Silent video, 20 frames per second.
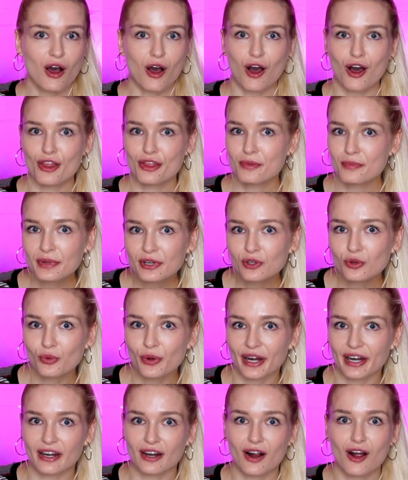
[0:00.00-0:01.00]
on the
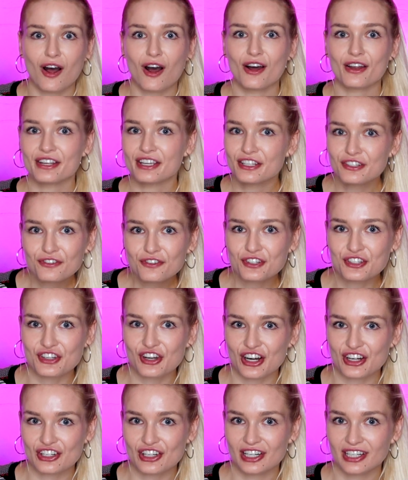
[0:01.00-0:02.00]
middleware, on
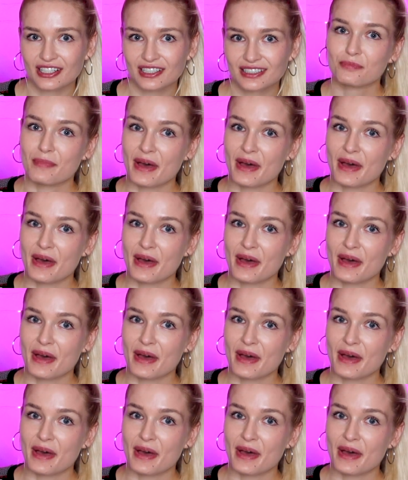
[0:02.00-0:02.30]
infrastructure.